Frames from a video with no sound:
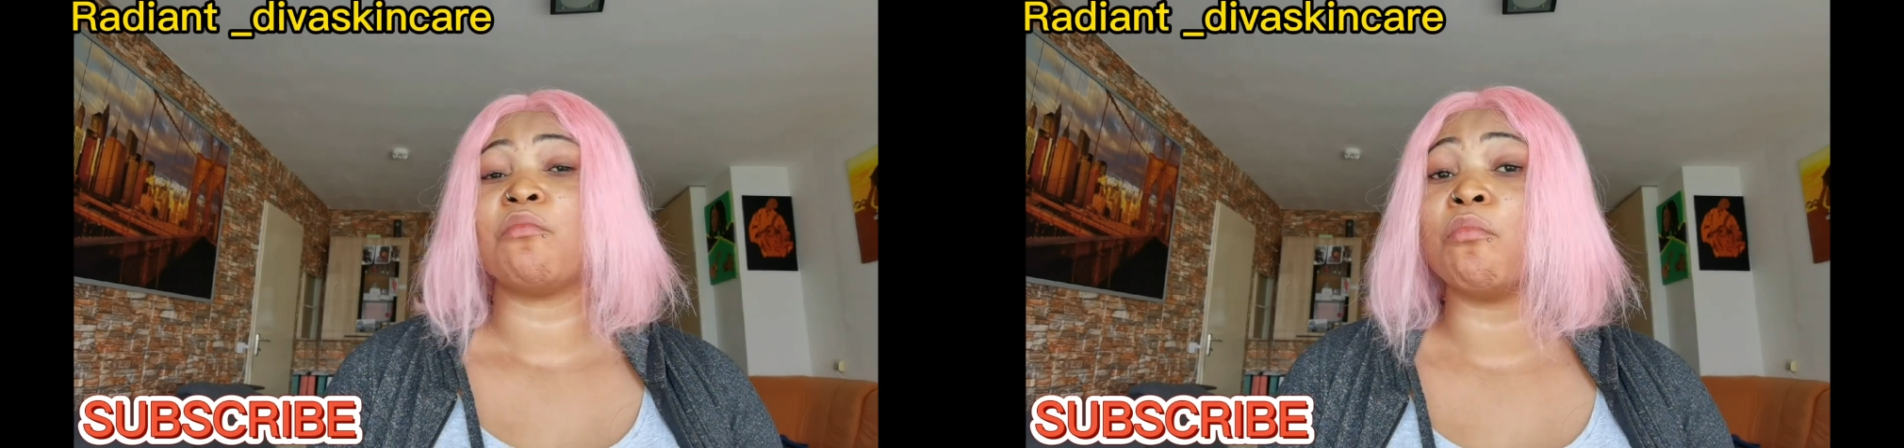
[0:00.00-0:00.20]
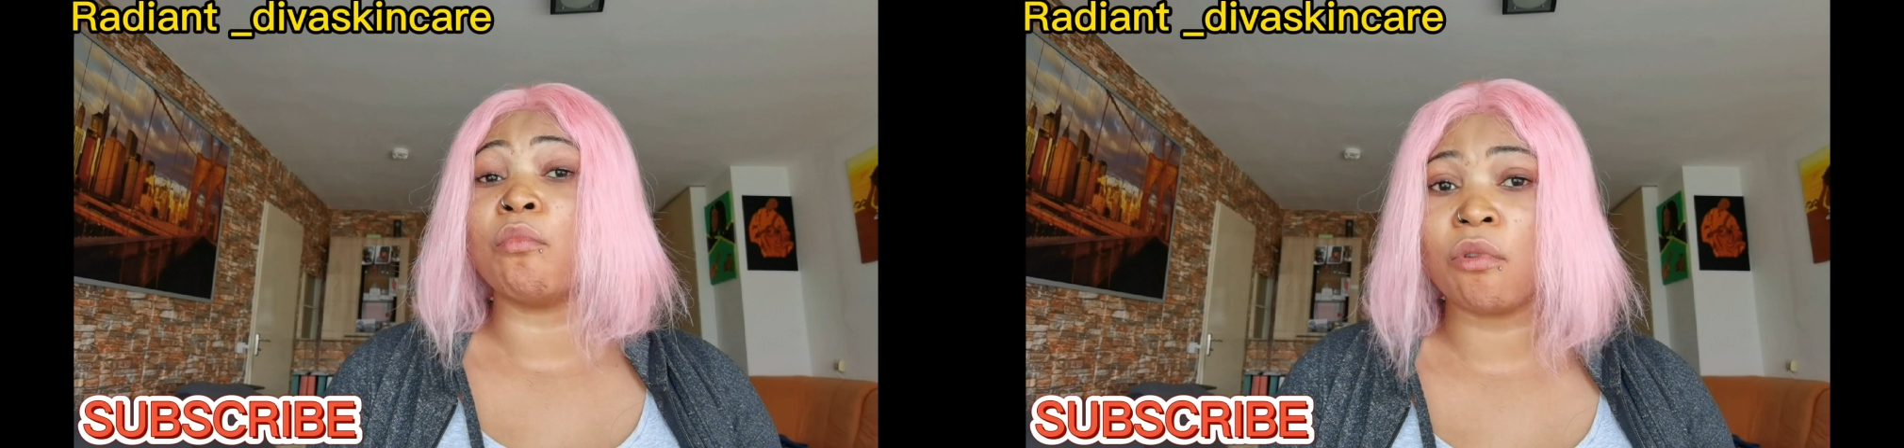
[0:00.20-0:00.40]

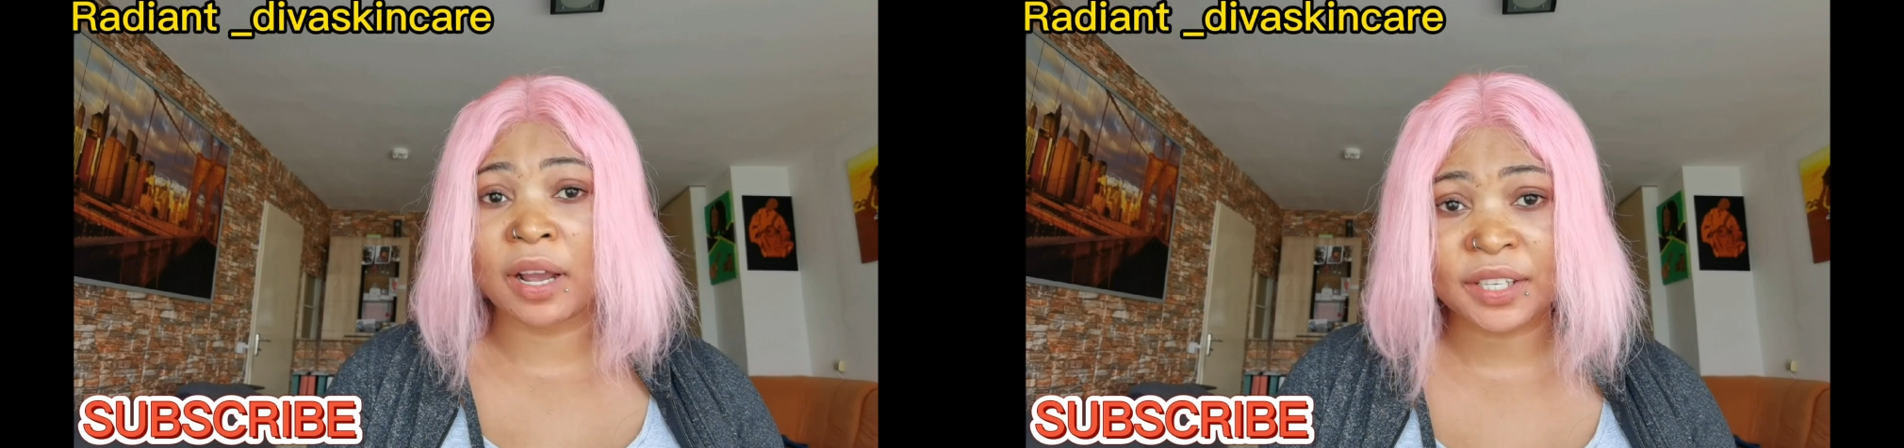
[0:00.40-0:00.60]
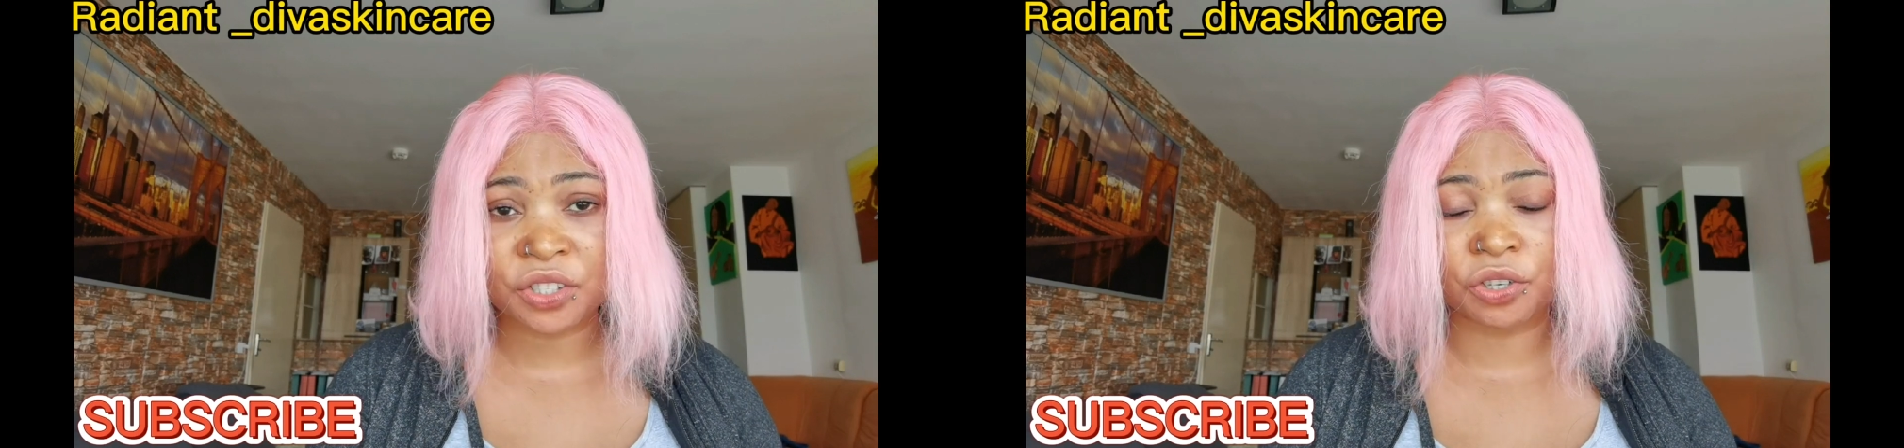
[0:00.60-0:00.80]

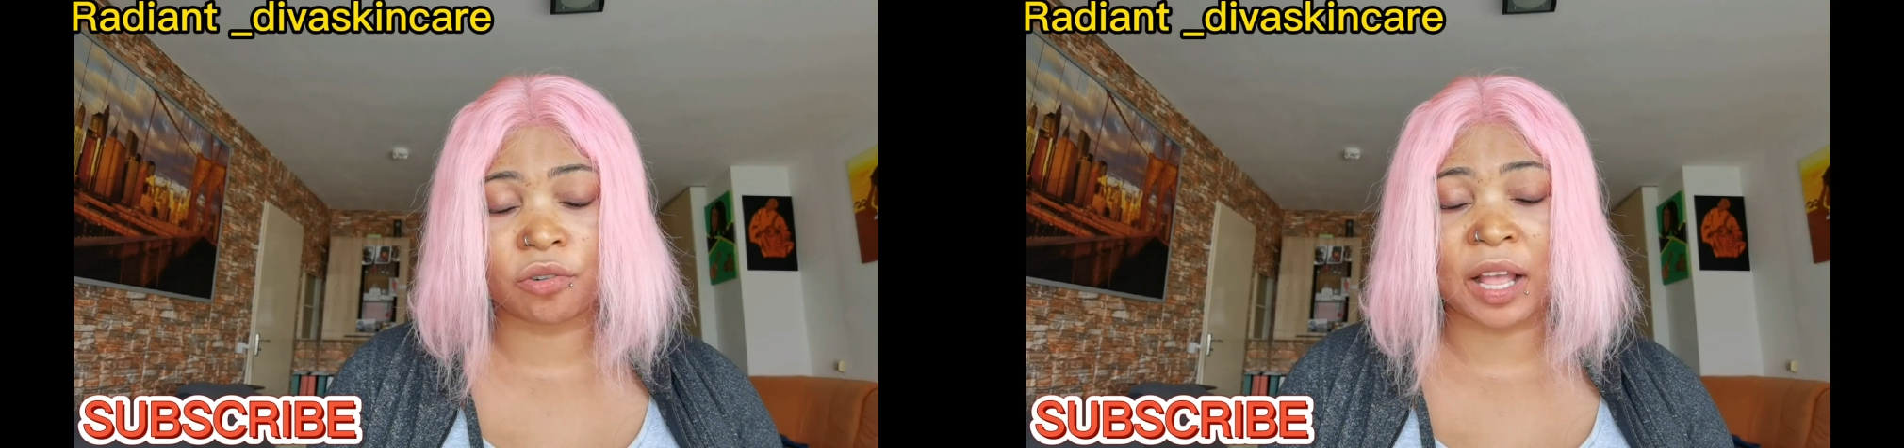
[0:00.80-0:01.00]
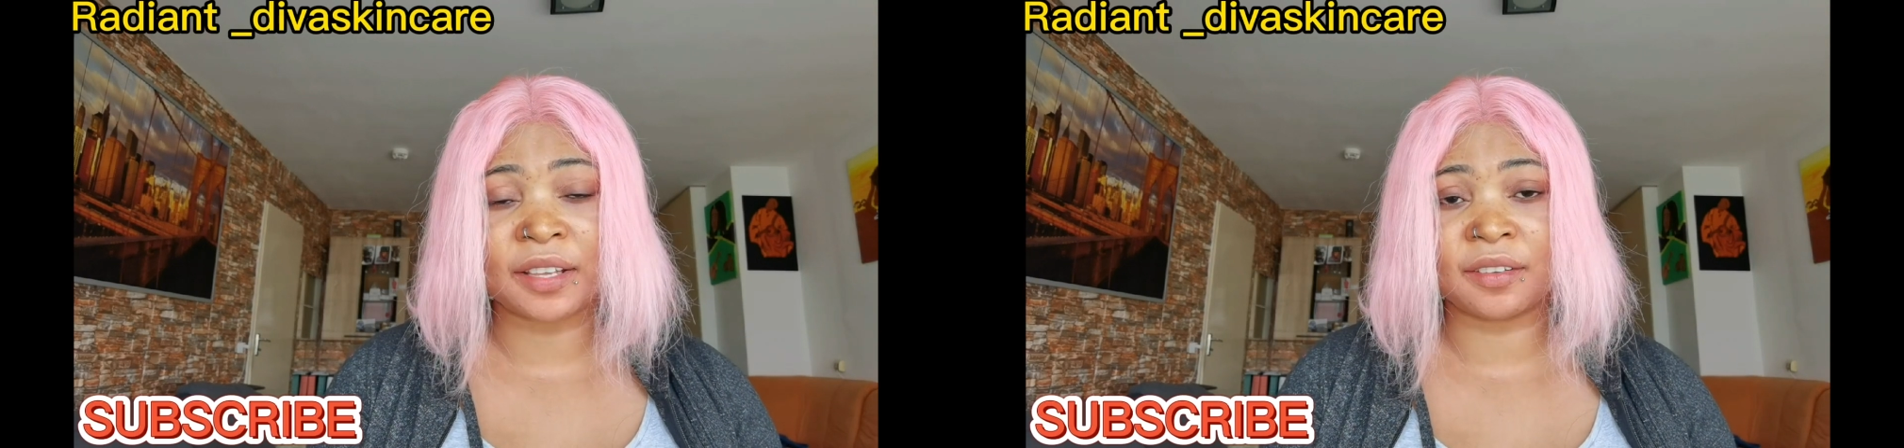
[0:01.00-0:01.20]

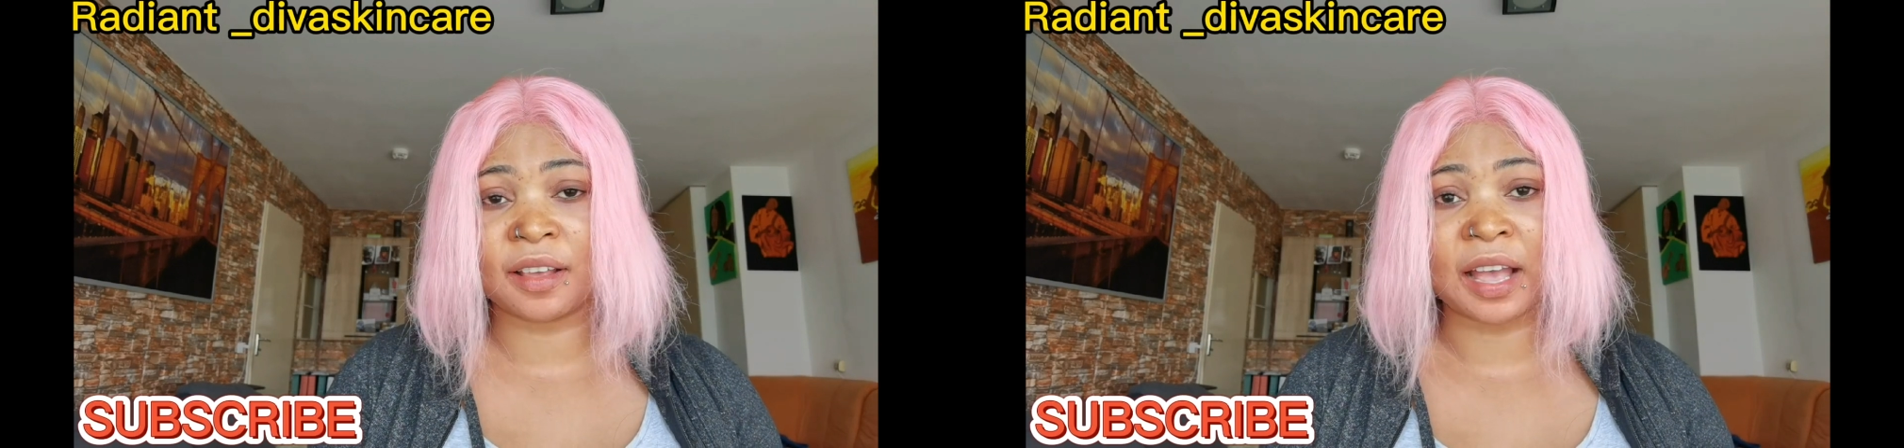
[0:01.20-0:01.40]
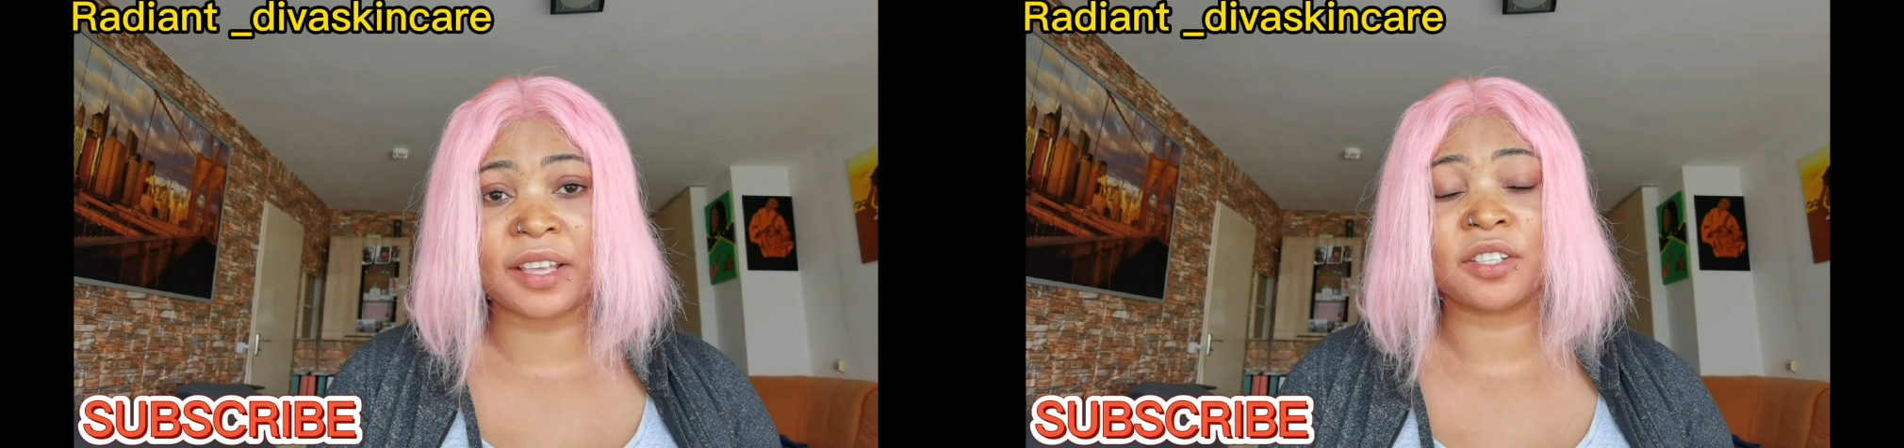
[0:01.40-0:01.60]

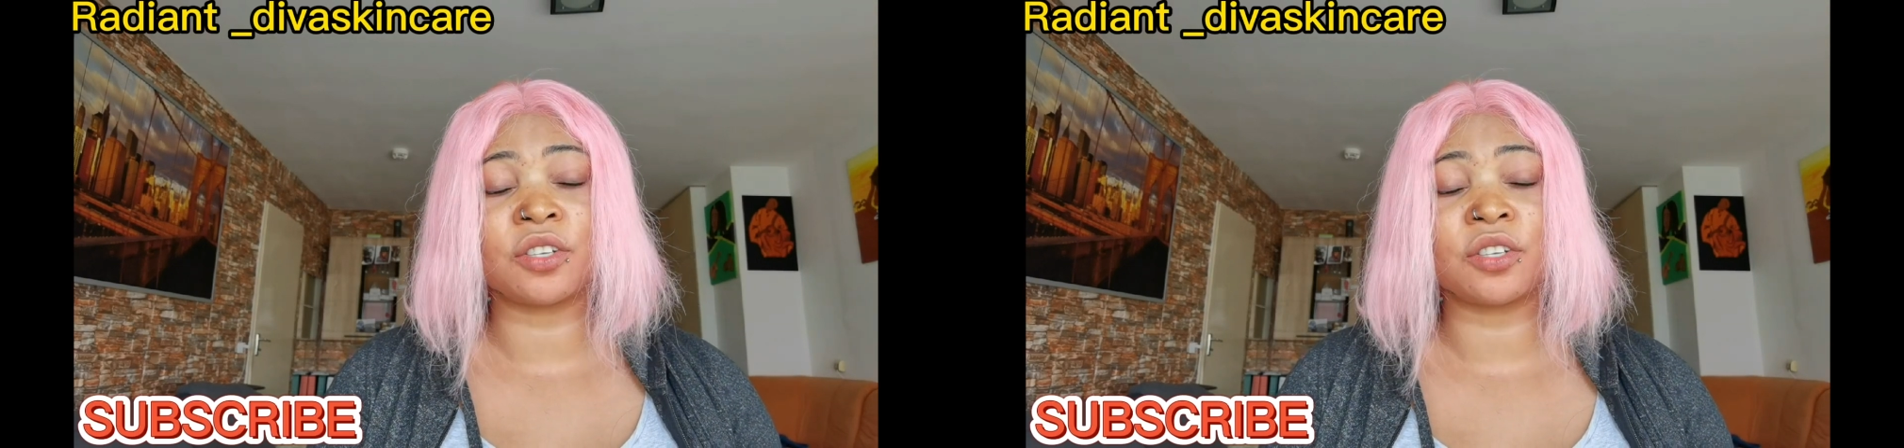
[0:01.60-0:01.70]
moisturizing, guys.